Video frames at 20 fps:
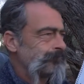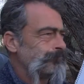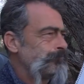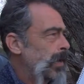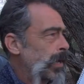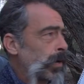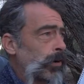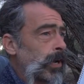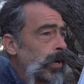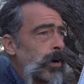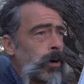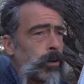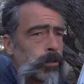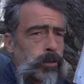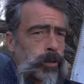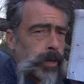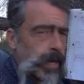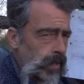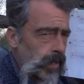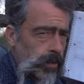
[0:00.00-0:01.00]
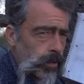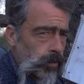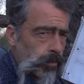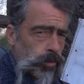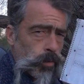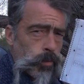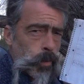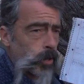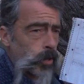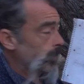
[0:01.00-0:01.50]
barely alternate the
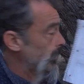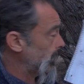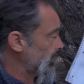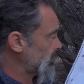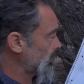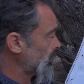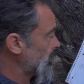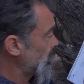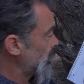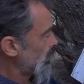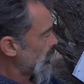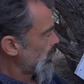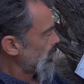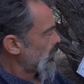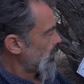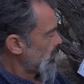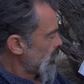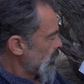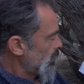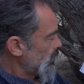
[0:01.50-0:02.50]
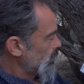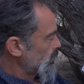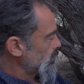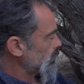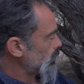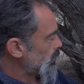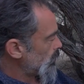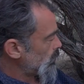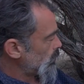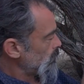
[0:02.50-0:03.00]
superconductor.
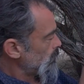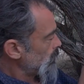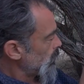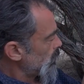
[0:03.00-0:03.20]
So